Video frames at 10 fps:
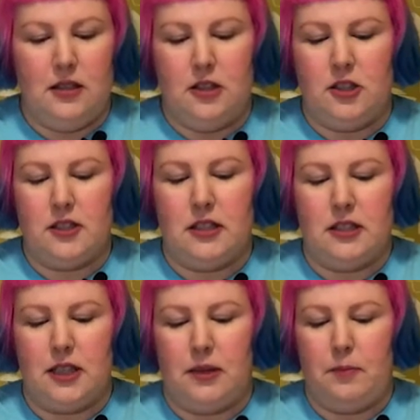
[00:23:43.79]
just
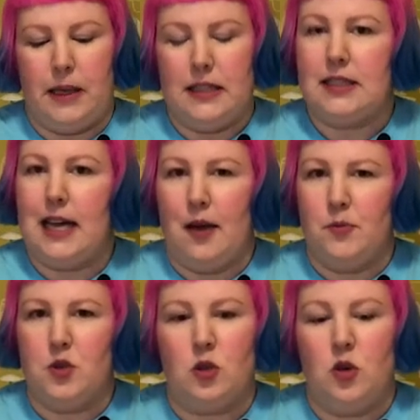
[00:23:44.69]
things like bent
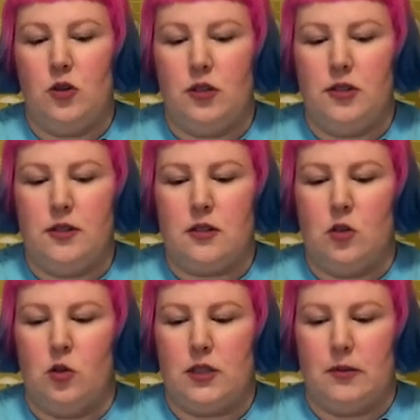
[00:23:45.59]
tabs or corners
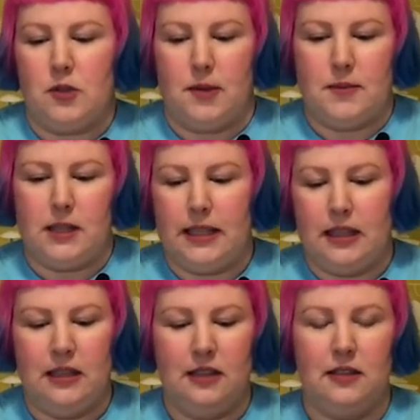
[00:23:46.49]
or sometimes like
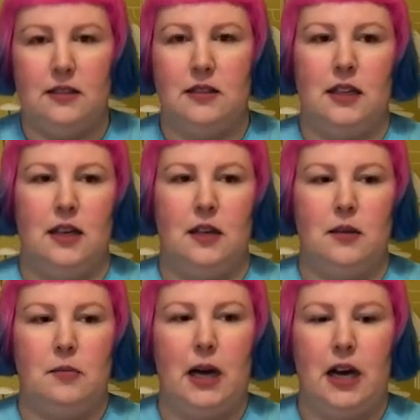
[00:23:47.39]
uh,
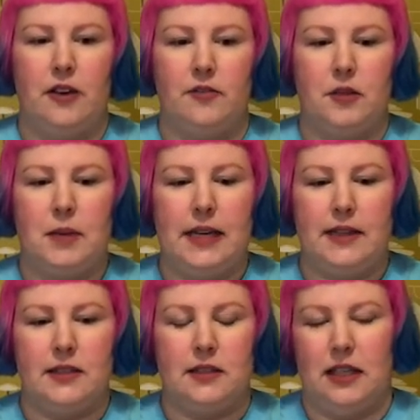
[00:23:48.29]
part of the
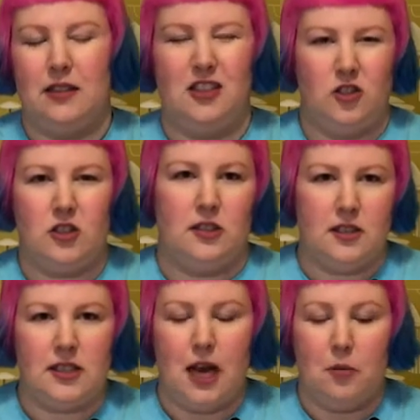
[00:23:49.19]
piece, like usually the
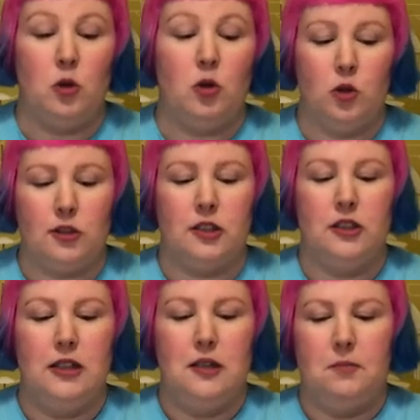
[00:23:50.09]
tab or corner,
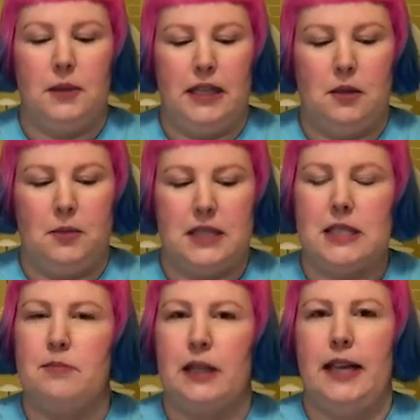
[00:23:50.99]
being a bit
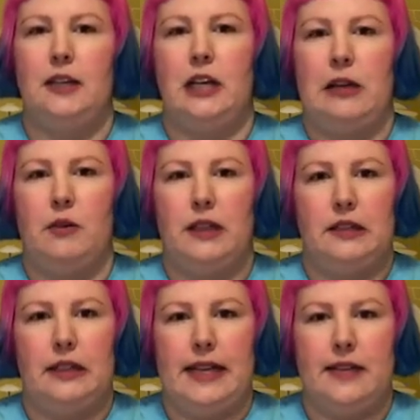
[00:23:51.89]
splayed, like where the
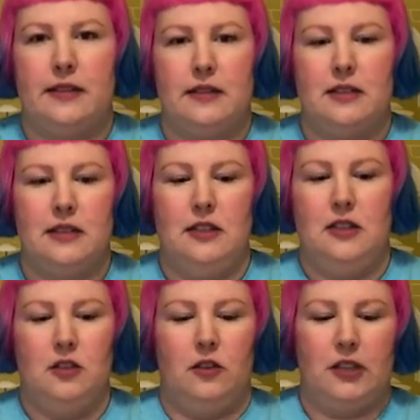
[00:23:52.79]
layers
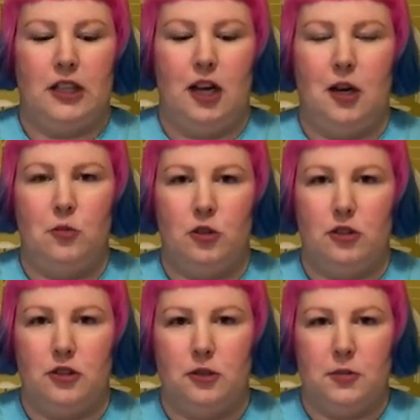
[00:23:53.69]
of the cardboard are
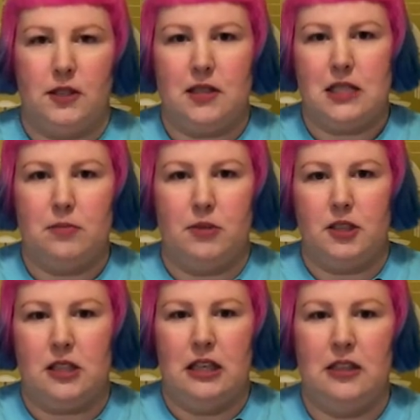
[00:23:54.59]
a little bit
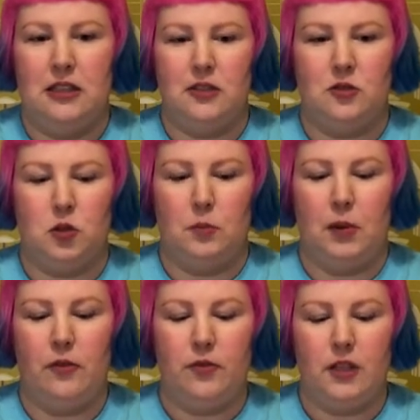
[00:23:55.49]
split or
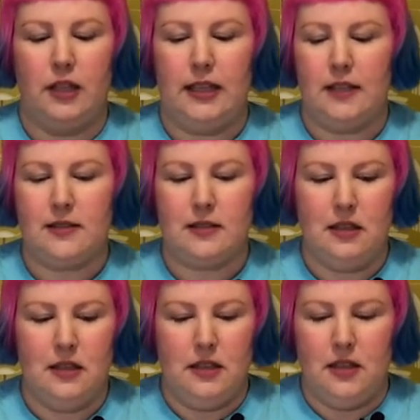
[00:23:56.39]
puffy, I guess.
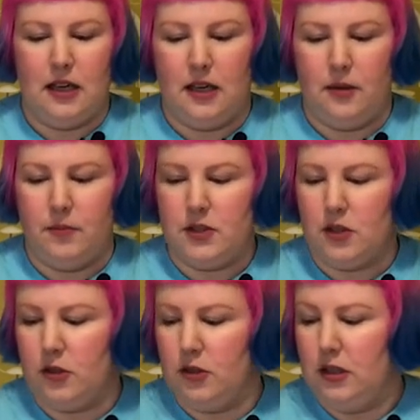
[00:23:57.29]
Um,
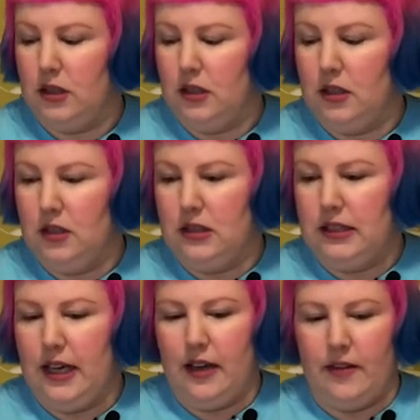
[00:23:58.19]
so
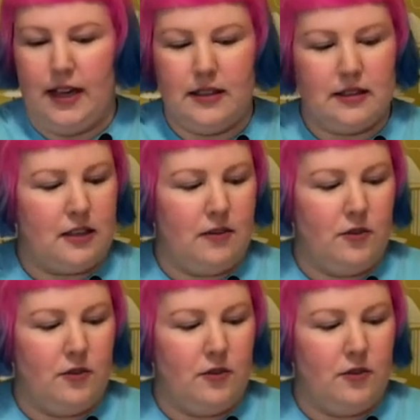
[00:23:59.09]
yeah, that's I've